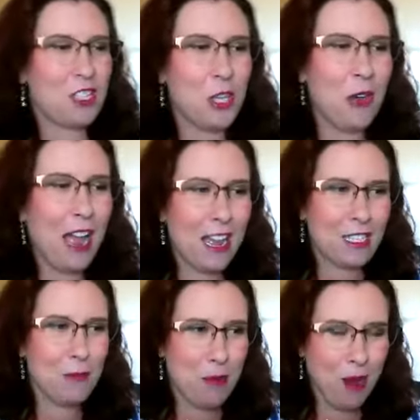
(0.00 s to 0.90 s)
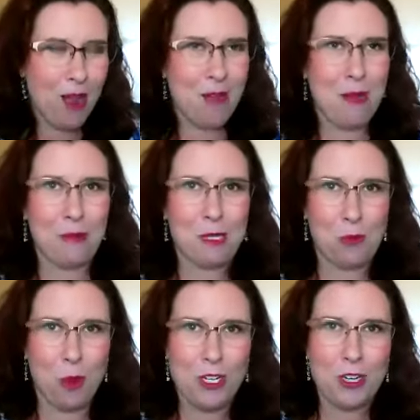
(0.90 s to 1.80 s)
so I asked my mom, I was
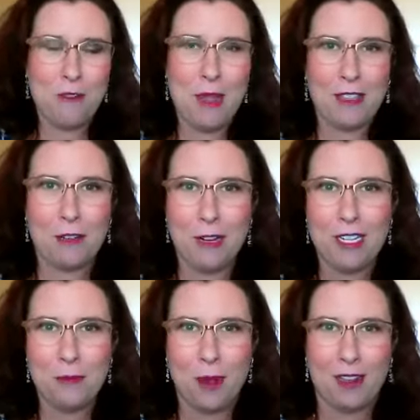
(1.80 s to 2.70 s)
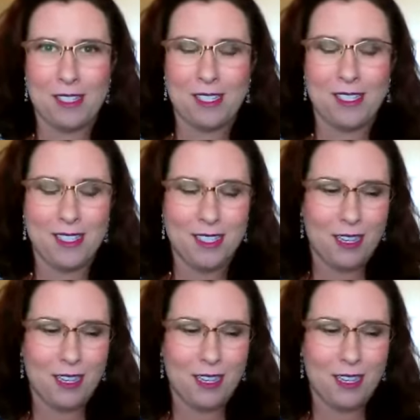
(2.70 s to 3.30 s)
watching her make their rent deposits,